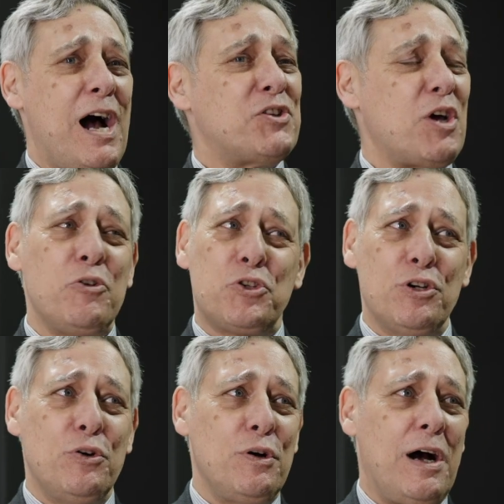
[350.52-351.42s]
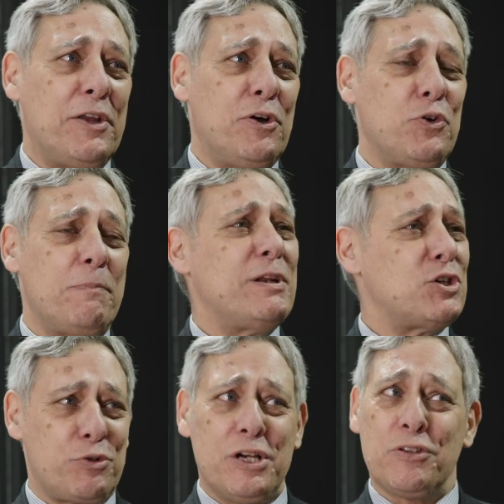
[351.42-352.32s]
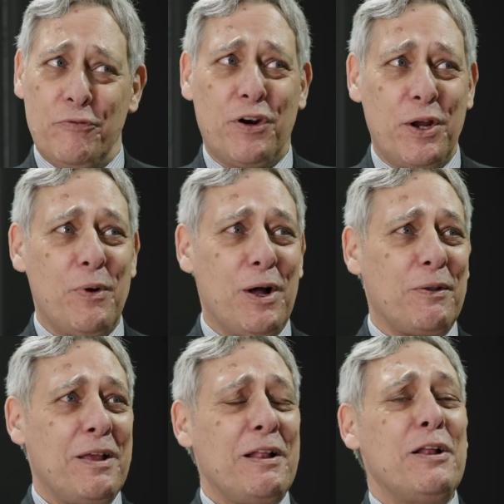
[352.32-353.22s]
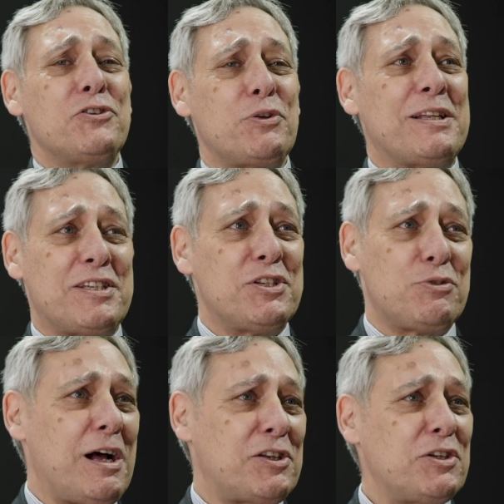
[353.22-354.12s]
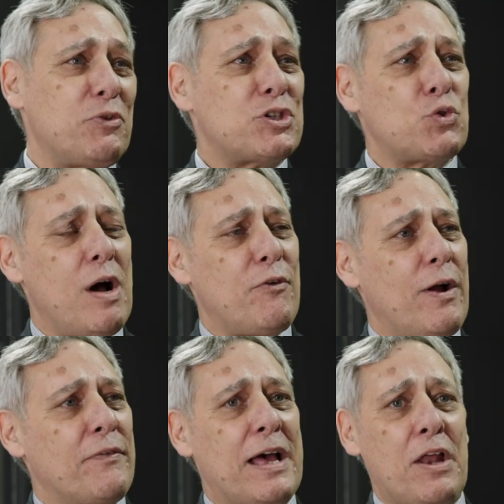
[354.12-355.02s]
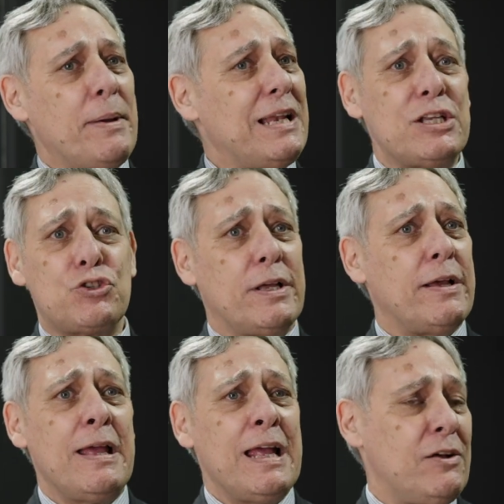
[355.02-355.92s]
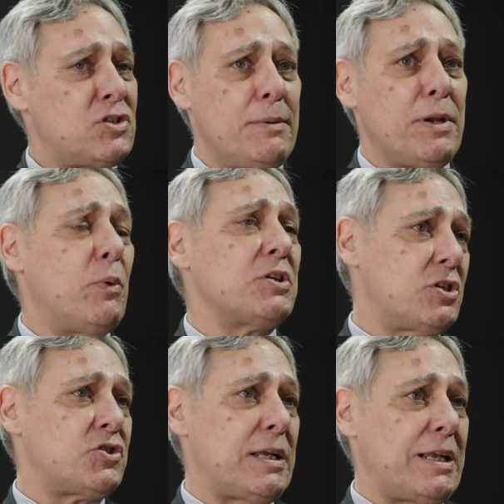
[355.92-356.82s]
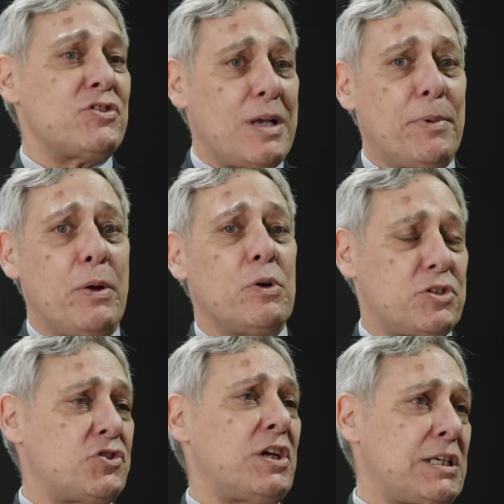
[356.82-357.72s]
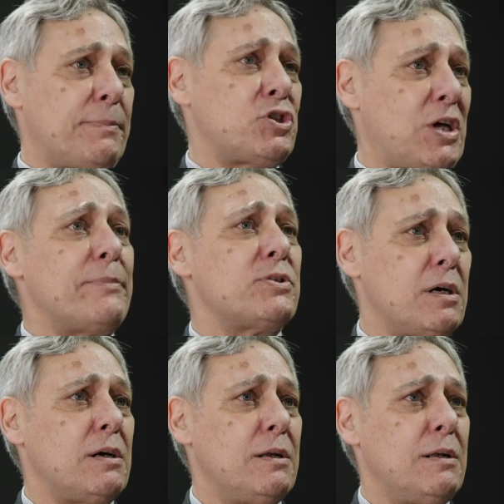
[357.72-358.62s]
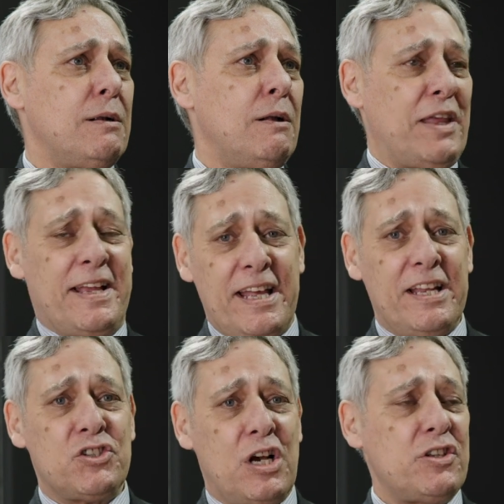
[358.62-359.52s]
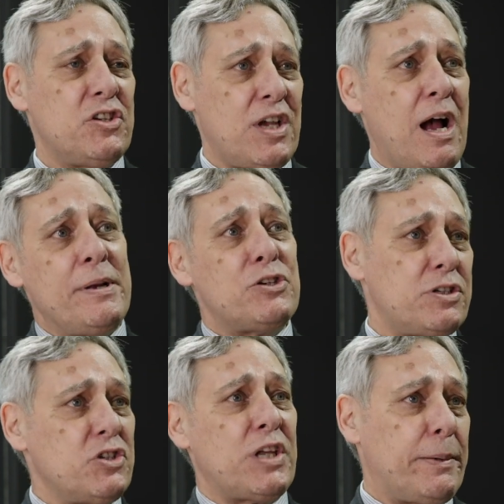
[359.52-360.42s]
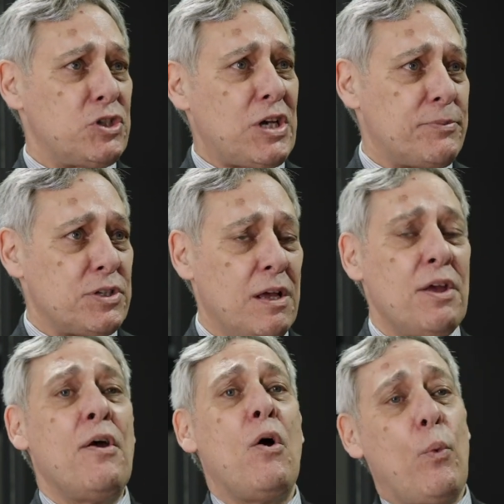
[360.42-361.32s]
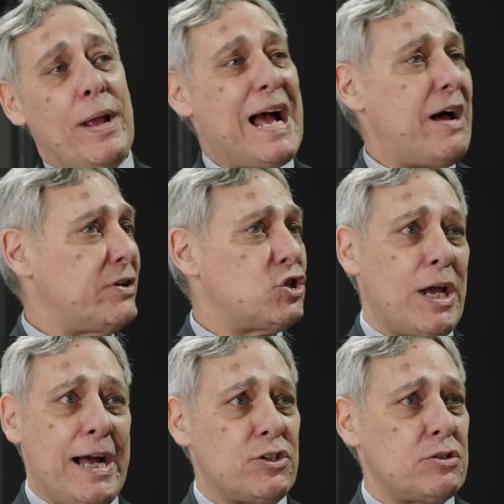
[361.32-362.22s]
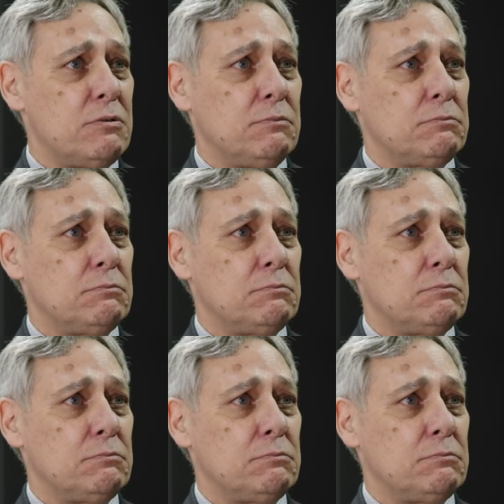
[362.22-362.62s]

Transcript: I don't do administration very well, so I tend to swerve around that. I mean, literally, if somebody wants to set up a chapter, they get in touch and they say, "I'm interested in setting up a chapter." We have a chat.